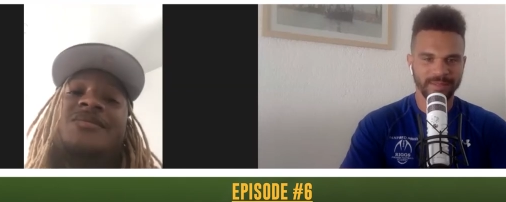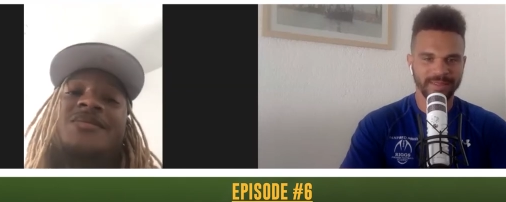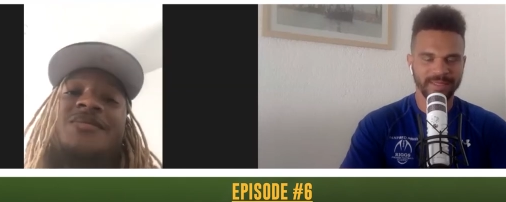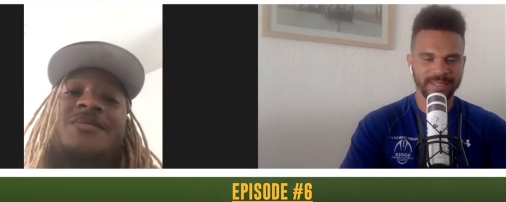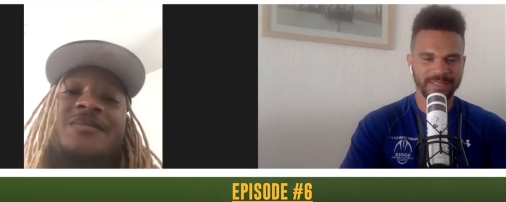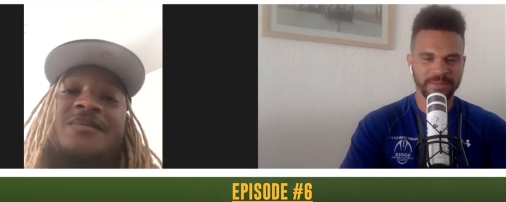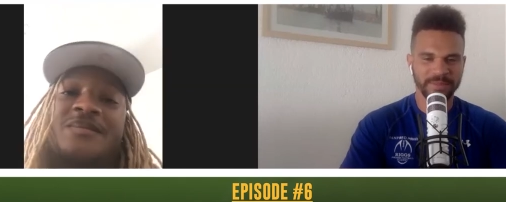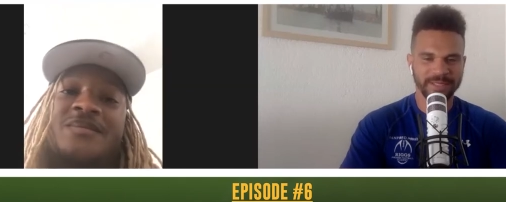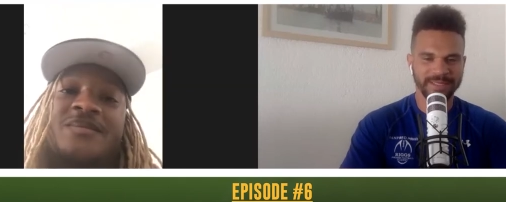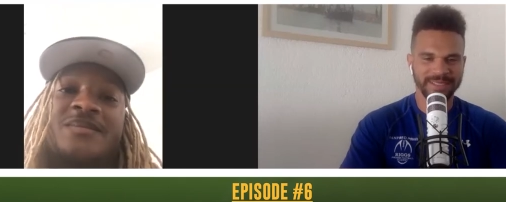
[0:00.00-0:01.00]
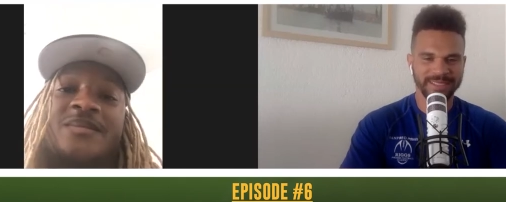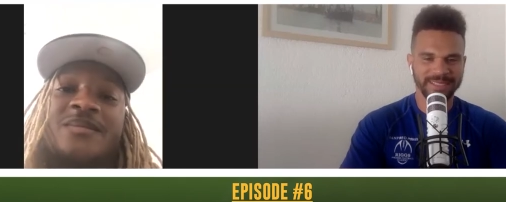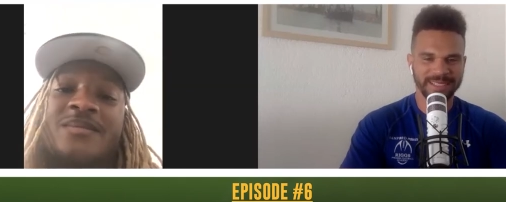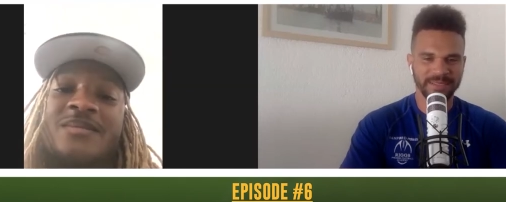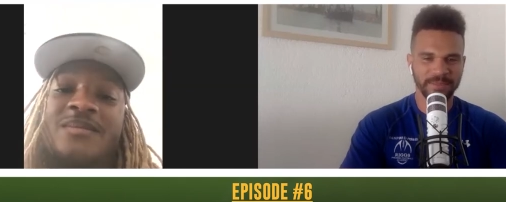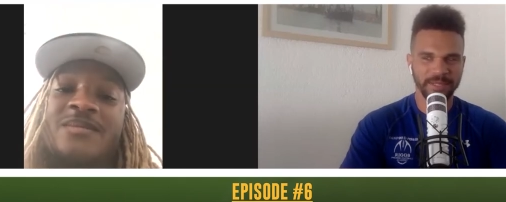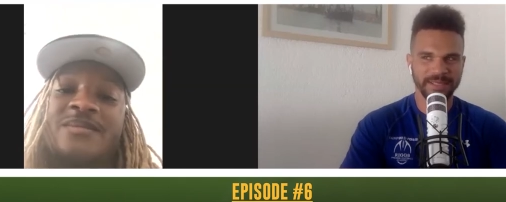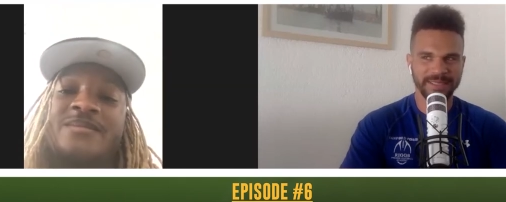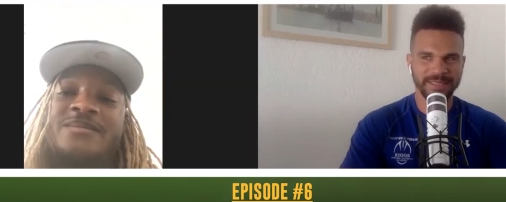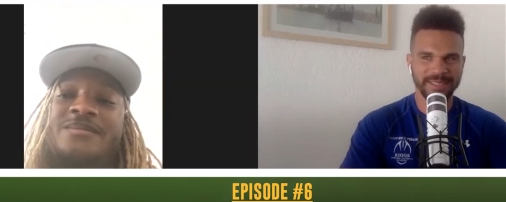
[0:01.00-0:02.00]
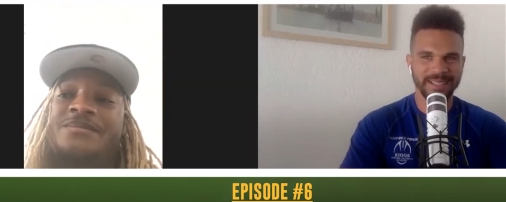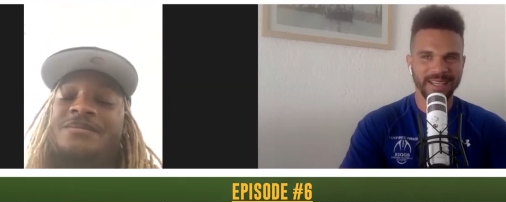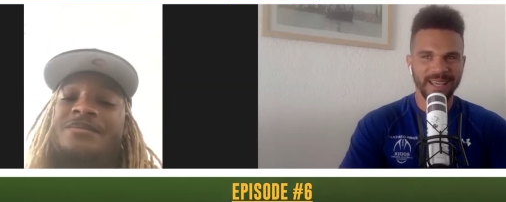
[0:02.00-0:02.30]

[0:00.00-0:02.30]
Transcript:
Speaker 1: That's amazing. That's amazing.